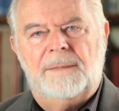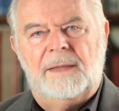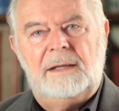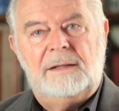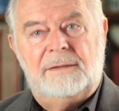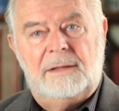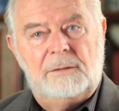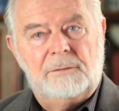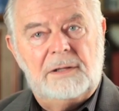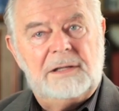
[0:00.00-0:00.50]

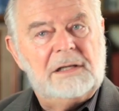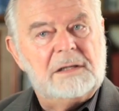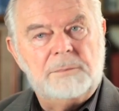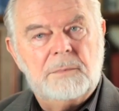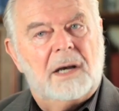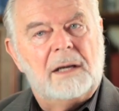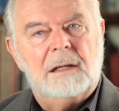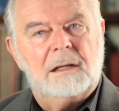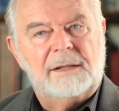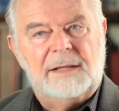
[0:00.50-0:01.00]
They really
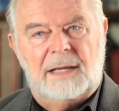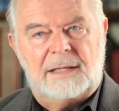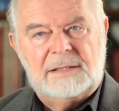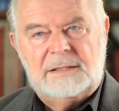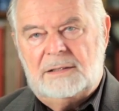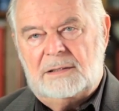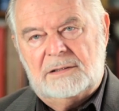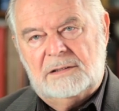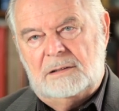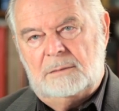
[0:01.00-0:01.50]
admire that
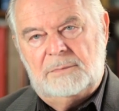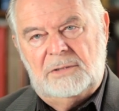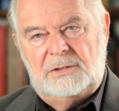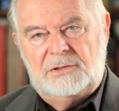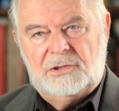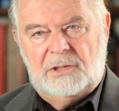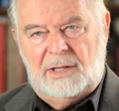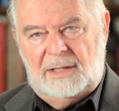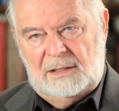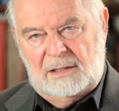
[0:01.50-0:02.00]
system in
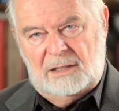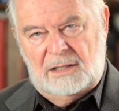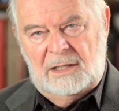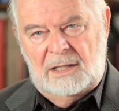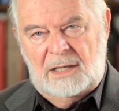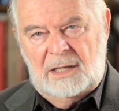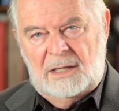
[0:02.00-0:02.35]
China.